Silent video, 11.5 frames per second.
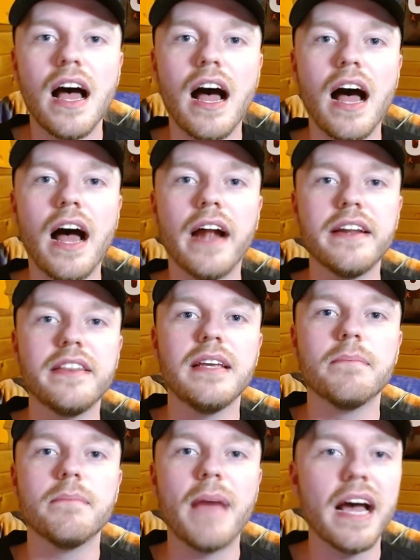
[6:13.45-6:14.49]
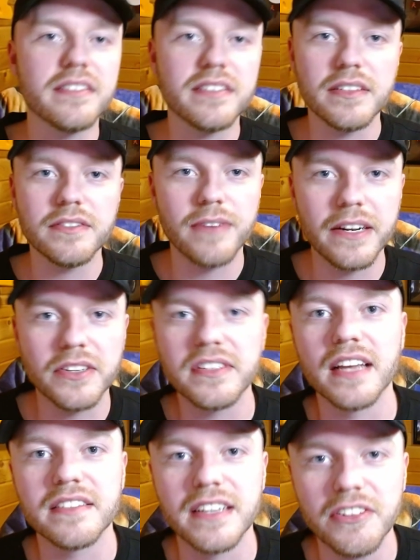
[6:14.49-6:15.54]
on the massive Final
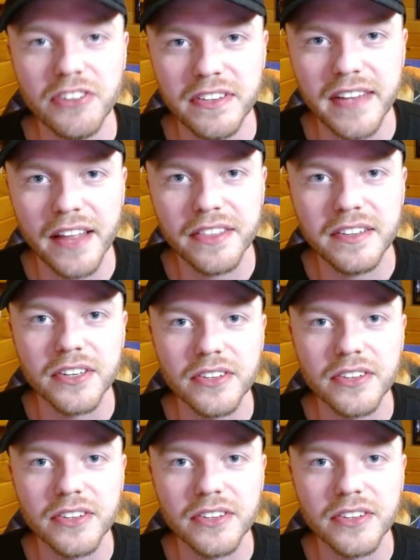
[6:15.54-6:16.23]
Destination Death tier